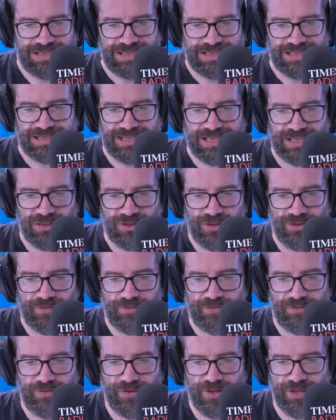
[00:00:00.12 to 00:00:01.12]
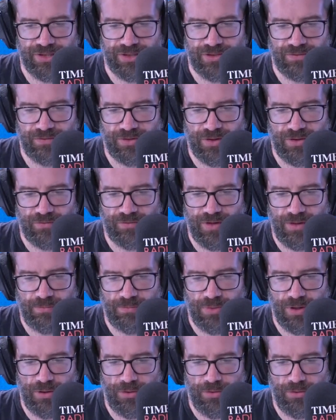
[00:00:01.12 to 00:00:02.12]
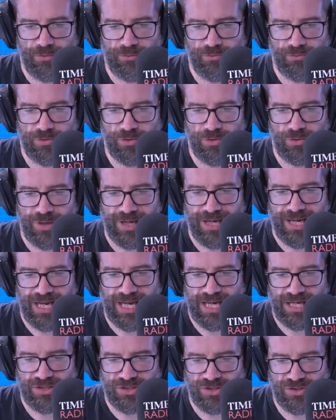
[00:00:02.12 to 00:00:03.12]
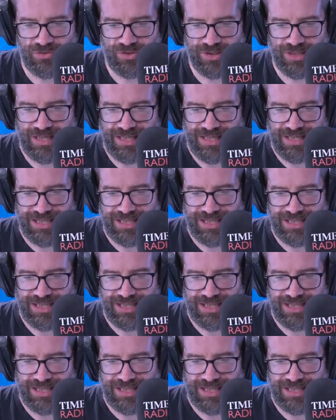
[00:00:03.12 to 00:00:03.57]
Let's take a look at the 1st of November through history.